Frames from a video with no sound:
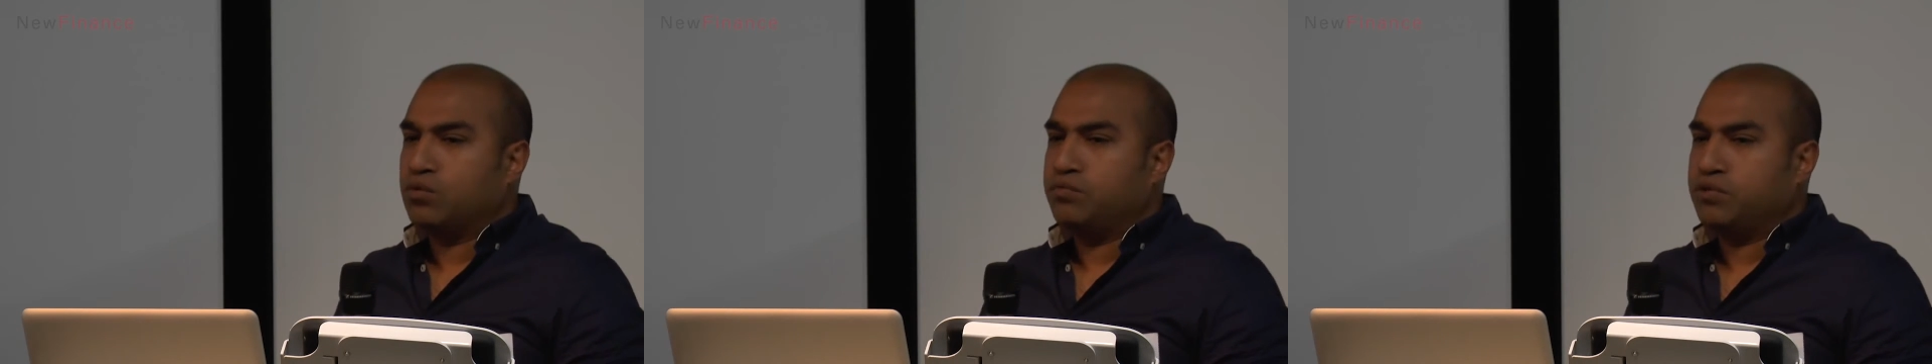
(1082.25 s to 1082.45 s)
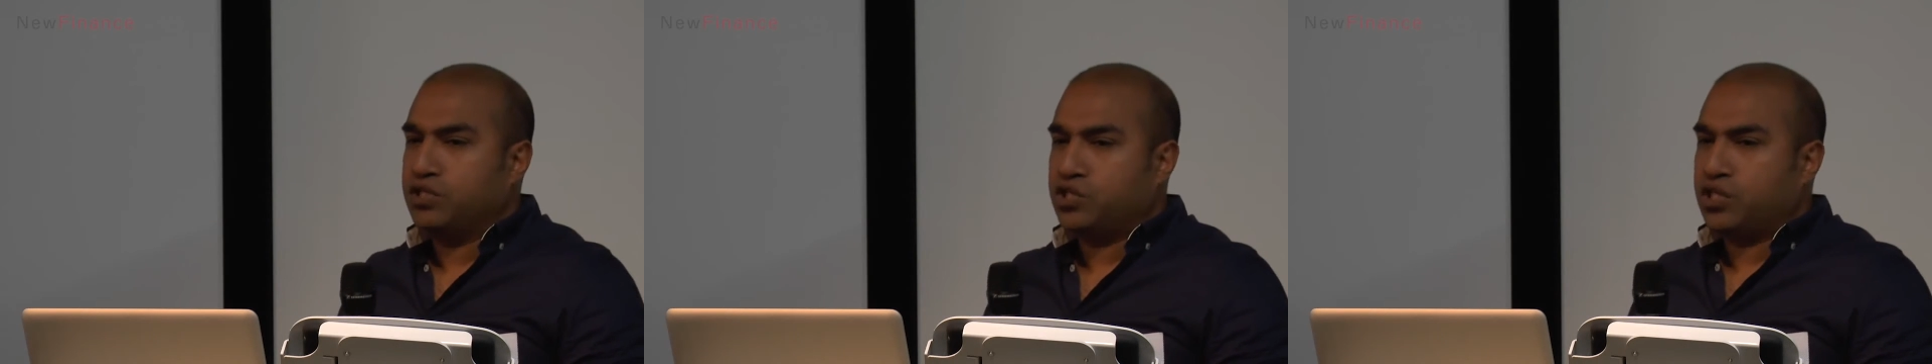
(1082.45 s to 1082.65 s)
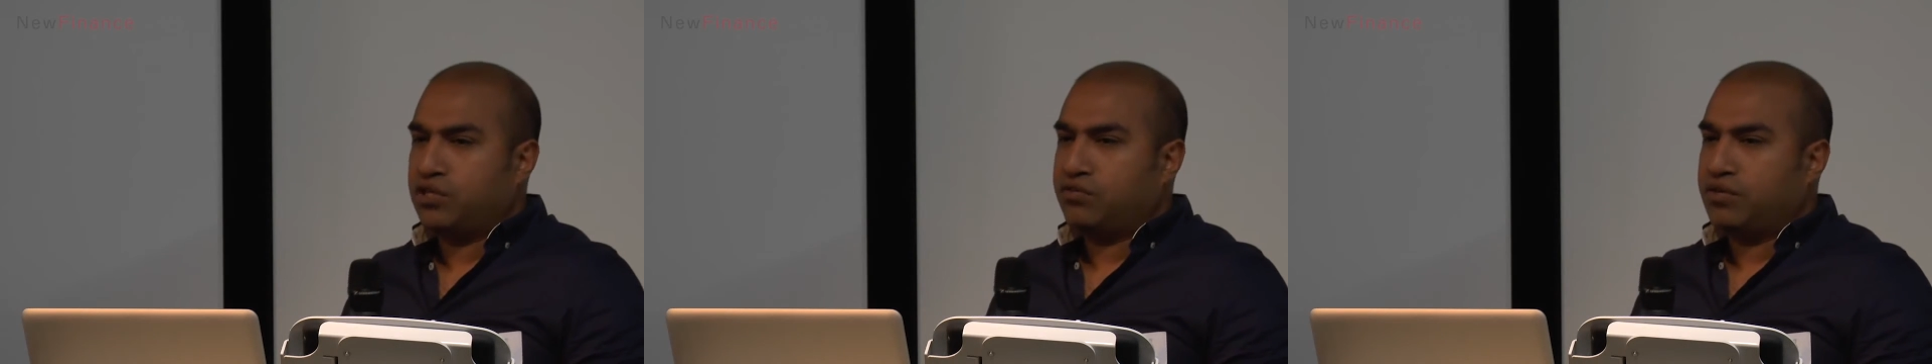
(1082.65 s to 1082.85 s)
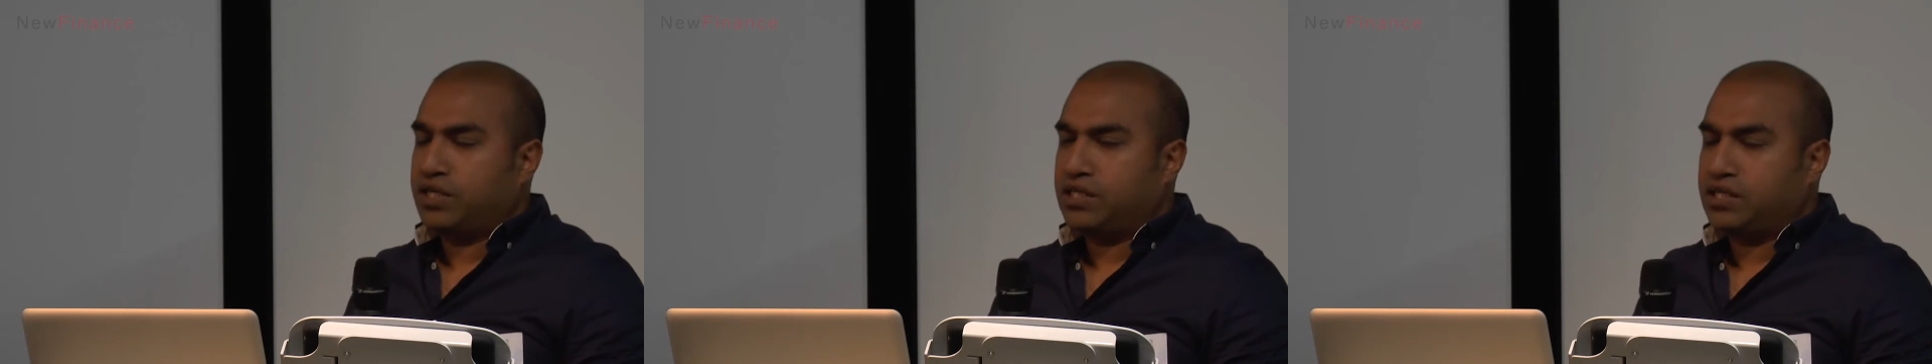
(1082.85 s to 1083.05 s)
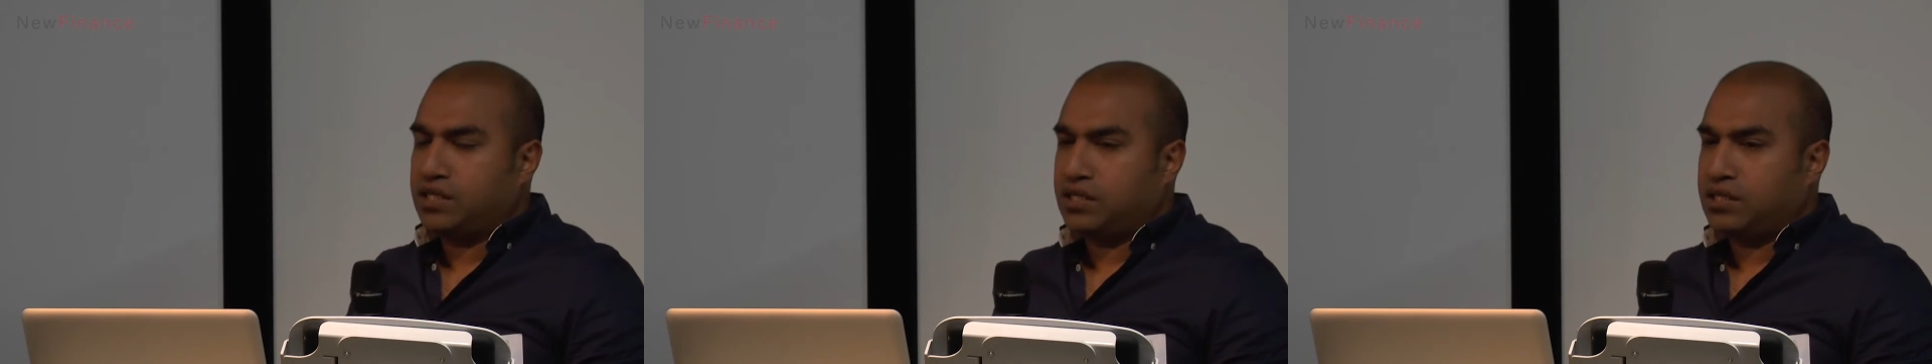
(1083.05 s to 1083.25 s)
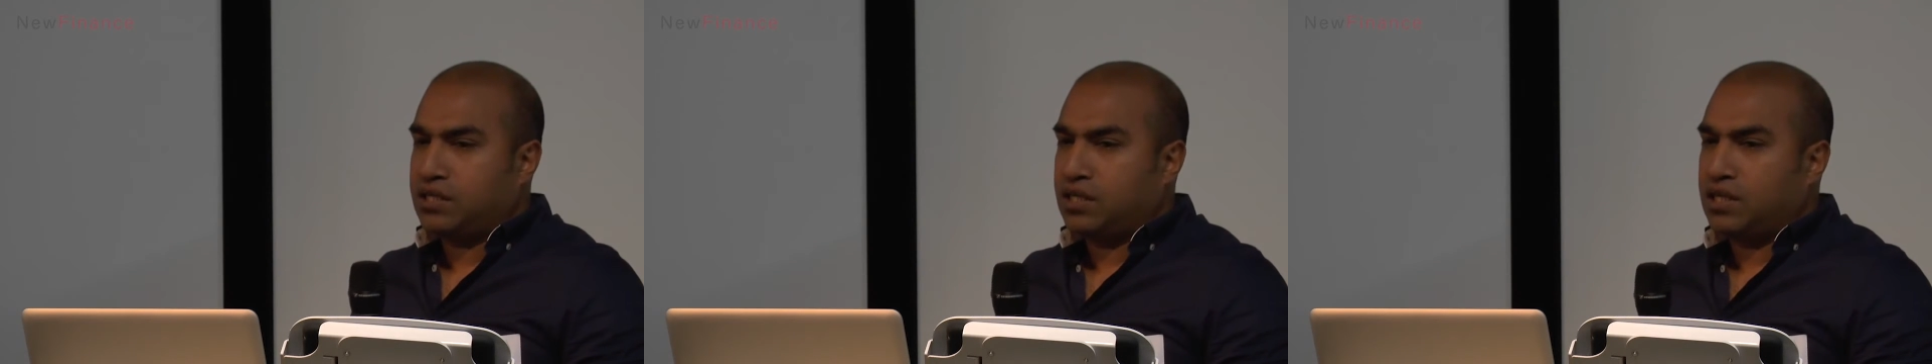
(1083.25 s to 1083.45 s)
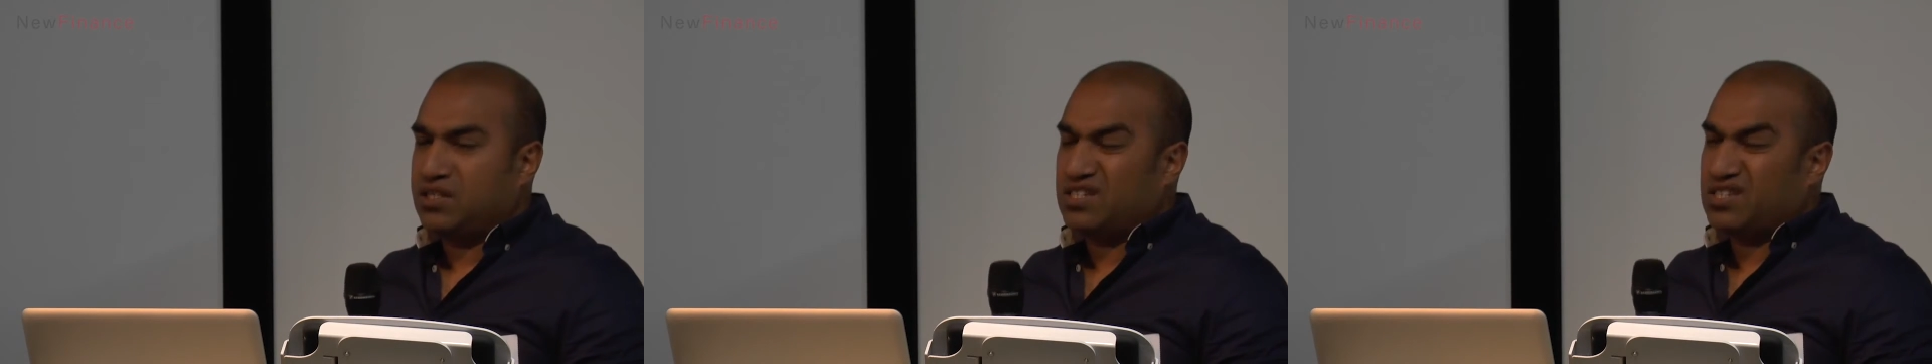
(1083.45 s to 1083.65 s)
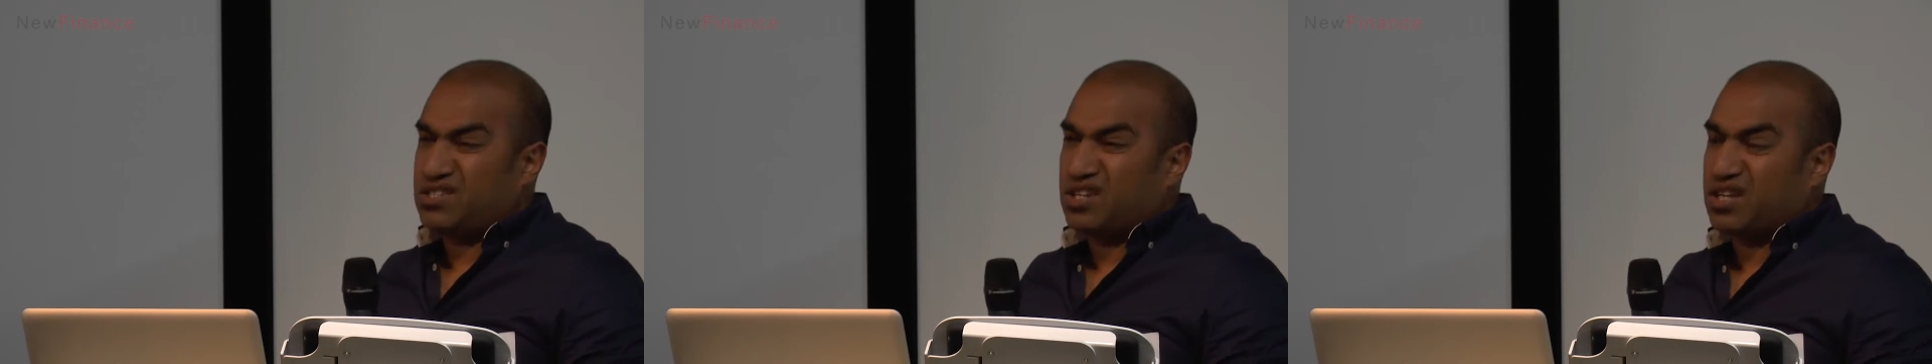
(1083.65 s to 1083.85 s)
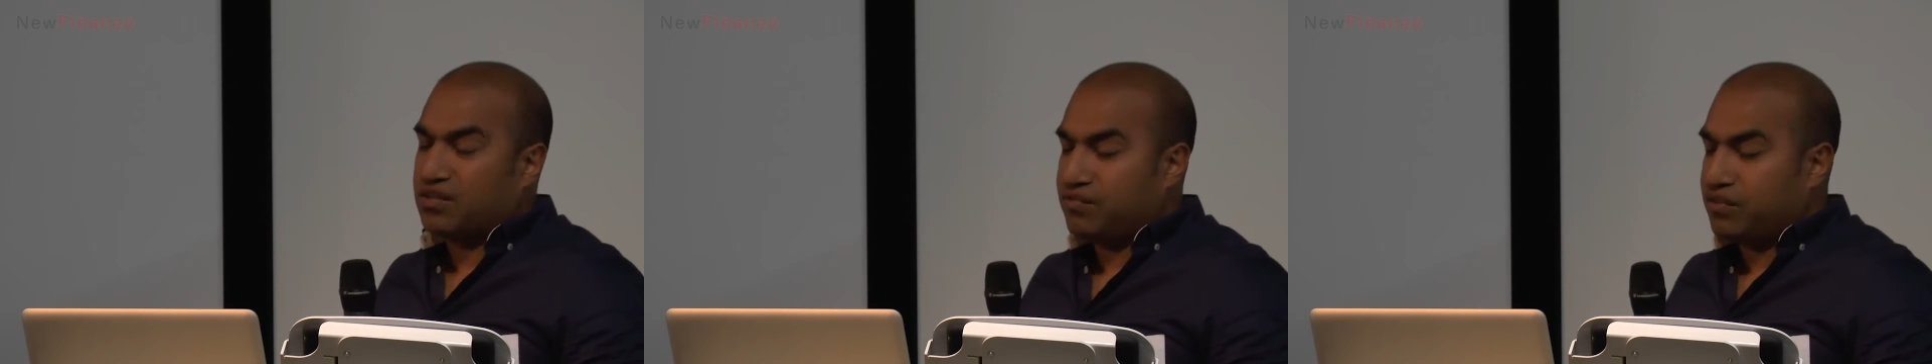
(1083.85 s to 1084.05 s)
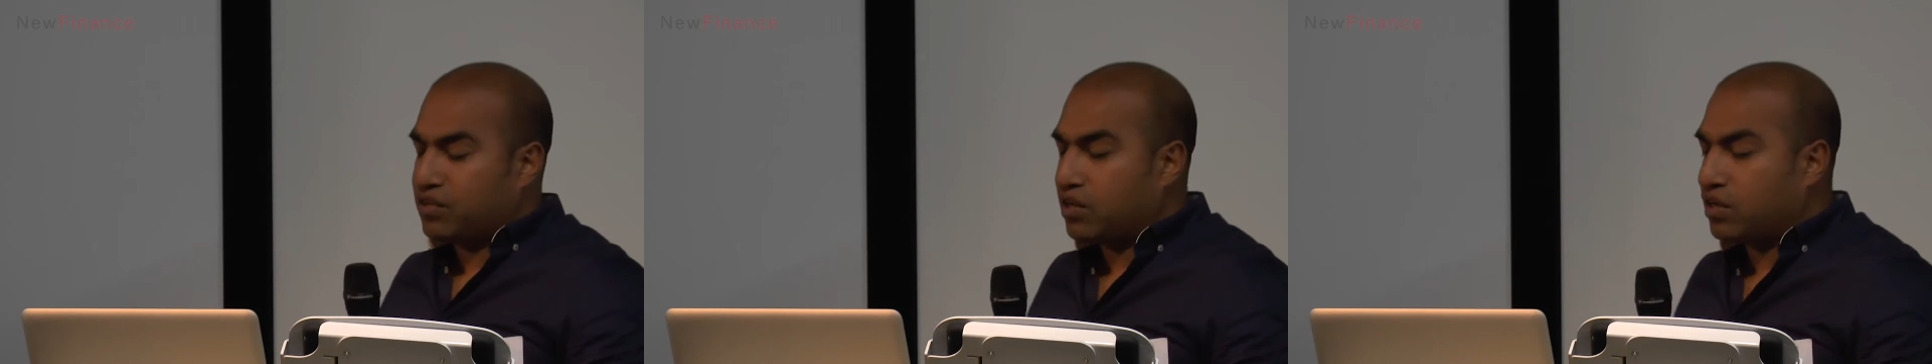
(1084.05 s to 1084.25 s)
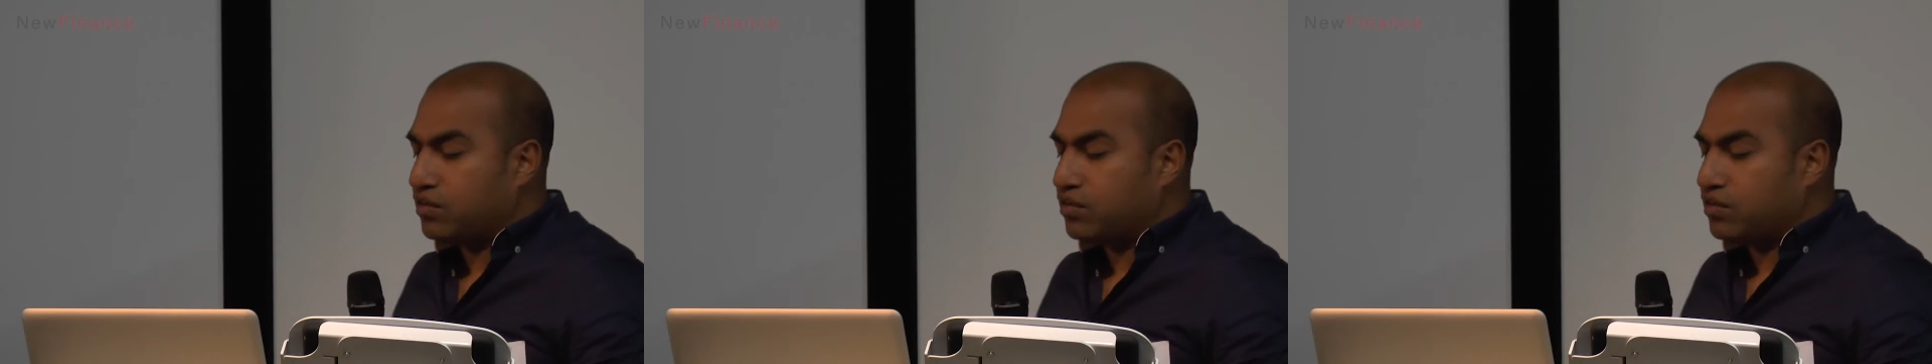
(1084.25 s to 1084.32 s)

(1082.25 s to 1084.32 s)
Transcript: all been generated. Just to give you